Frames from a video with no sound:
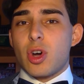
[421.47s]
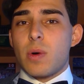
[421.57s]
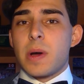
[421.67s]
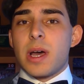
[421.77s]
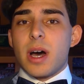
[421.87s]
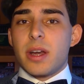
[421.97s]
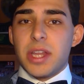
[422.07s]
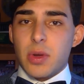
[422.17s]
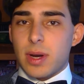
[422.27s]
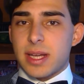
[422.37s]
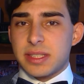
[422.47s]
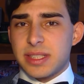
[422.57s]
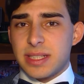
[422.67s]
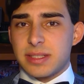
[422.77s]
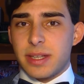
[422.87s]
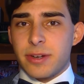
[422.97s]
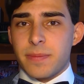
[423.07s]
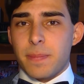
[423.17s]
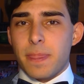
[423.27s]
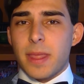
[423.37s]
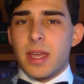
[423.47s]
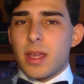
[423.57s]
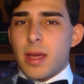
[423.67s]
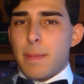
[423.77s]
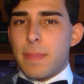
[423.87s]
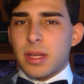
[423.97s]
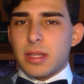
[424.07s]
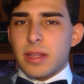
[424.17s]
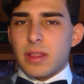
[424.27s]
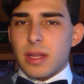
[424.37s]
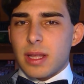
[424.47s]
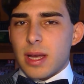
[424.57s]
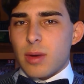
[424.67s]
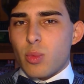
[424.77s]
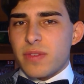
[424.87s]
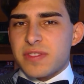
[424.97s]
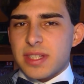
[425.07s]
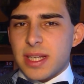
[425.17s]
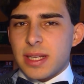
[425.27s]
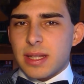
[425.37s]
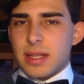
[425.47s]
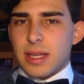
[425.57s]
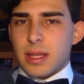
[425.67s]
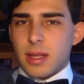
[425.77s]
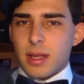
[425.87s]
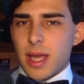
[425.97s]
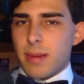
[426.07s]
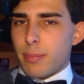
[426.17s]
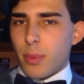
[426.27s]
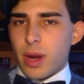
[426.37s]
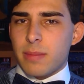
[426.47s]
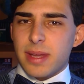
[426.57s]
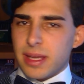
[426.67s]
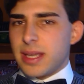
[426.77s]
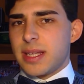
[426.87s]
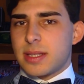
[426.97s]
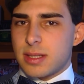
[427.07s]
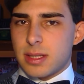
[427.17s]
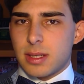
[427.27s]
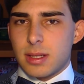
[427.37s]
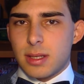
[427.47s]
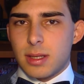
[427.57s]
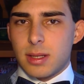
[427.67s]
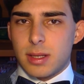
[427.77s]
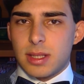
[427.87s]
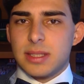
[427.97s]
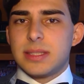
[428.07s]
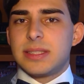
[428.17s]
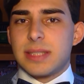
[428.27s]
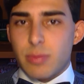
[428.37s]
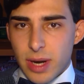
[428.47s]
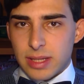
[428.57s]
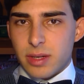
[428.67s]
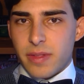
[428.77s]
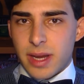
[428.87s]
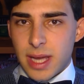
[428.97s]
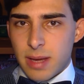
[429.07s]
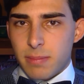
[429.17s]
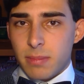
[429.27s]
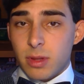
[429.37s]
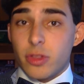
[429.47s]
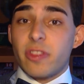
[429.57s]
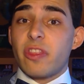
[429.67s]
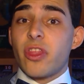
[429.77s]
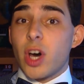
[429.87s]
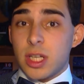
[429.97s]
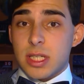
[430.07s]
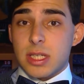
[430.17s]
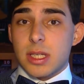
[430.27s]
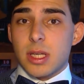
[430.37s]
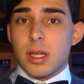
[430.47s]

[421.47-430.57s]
no unequal exchange there. But we've seen that M prime is greater than M. Thus,